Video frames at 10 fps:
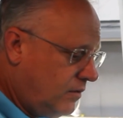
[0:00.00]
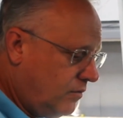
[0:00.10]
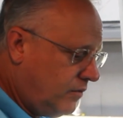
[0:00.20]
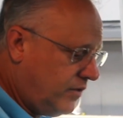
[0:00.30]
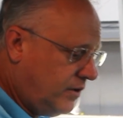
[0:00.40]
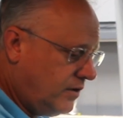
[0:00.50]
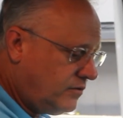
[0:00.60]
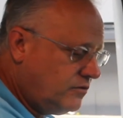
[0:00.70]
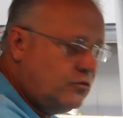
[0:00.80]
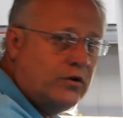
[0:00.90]
with the
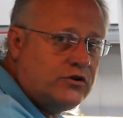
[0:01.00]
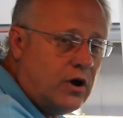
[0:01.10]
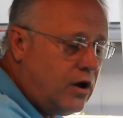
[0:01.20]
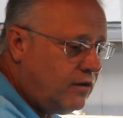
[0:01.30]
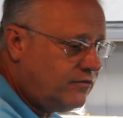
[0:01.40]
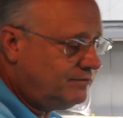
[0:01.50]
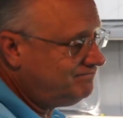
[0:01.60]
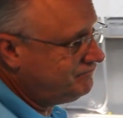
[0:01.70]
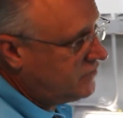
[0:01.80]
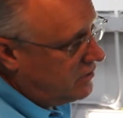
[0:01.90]
ignition switch off.
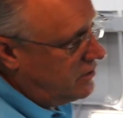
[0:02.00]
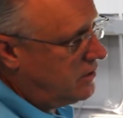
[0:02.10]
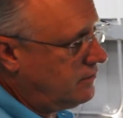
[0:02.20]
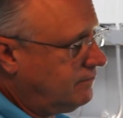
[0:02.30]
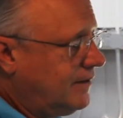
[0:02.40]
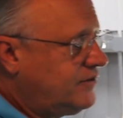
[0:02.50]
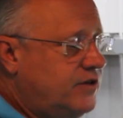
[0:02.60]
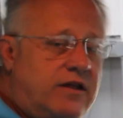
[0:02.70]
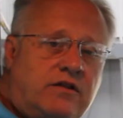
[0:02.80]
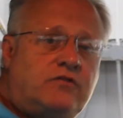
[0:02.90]
Let's
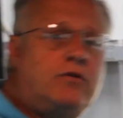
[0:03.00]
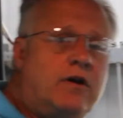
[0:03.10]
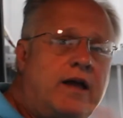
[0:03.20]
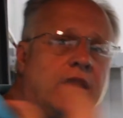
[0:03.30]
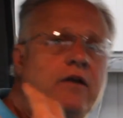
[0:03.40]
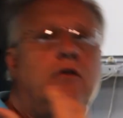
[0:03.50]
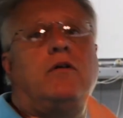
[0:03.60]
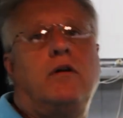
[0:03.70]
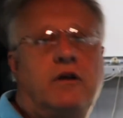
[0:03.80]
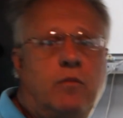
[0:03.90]
say this truck had a
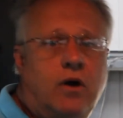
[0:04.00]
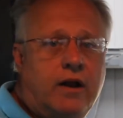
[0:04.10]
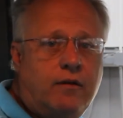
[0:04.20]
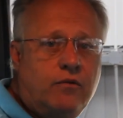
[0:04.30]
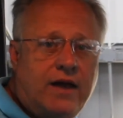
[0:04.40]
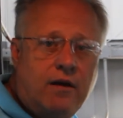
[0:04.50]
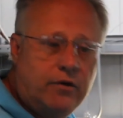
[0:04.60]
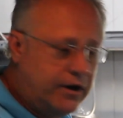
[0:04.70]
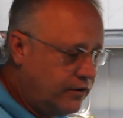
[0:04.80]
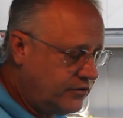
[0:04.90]
utility body with
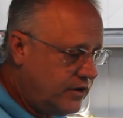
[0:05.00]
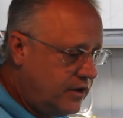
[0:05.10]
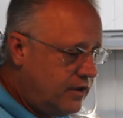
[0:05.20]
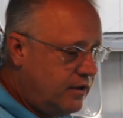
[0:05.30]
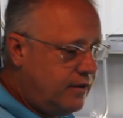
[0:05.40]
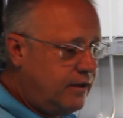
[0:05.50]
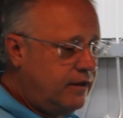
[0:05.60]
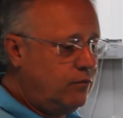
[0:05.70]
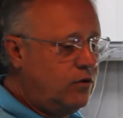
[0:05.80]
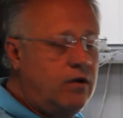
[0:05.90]
outriggers.
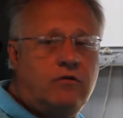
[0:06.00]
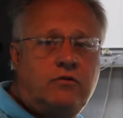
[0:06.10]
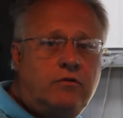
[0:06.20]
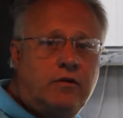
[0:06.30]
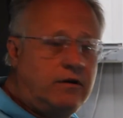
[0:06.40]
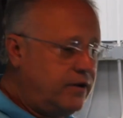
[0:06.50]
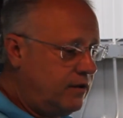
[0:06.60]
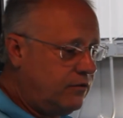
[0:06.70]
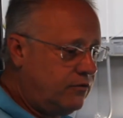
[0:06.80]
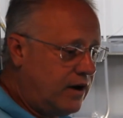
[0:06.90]
It will also tell
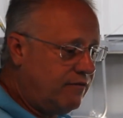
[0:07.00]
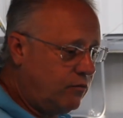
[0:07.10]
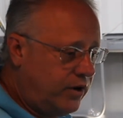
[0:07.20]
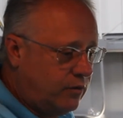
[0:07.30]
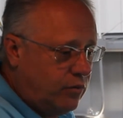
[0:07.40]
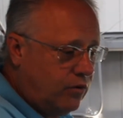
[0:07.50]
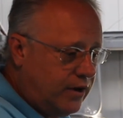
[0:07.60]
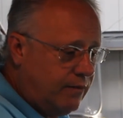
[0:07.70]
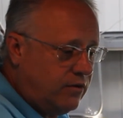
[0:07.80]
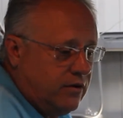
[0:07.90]
the driver, we can
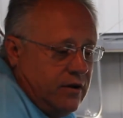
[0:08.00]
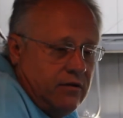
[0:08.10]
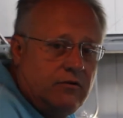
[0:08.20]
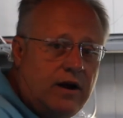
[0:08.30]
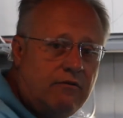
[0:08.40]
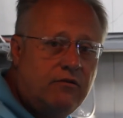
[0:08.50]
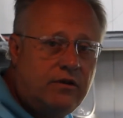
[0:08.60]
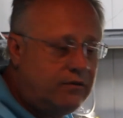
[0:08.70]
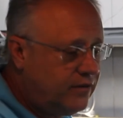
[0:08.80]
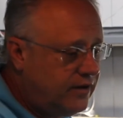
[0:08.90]
program it to tell the driver
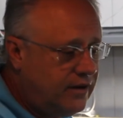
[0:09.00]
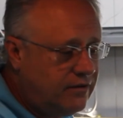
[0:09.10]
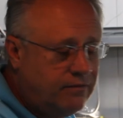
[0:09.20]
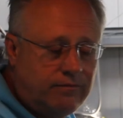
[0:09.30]
that the